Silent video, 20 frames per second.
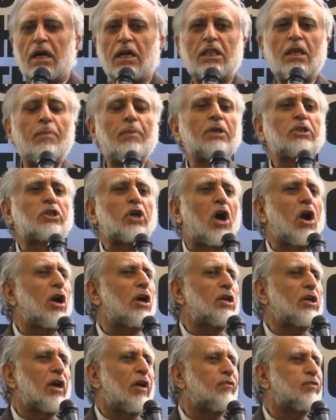the
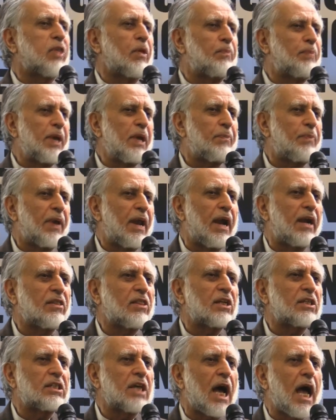majority of the people
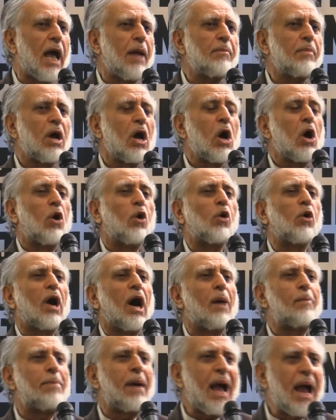at the time, who
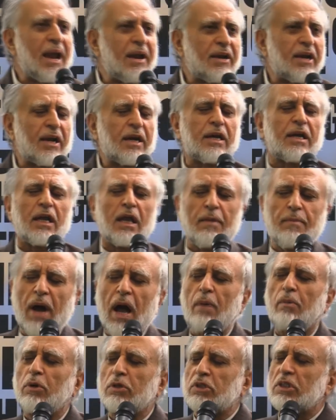abandoned
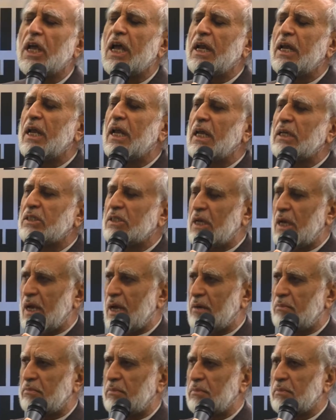Imam Hussain alayhi
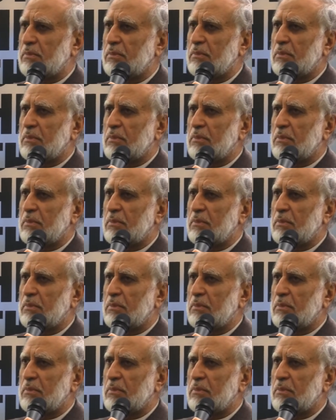salam,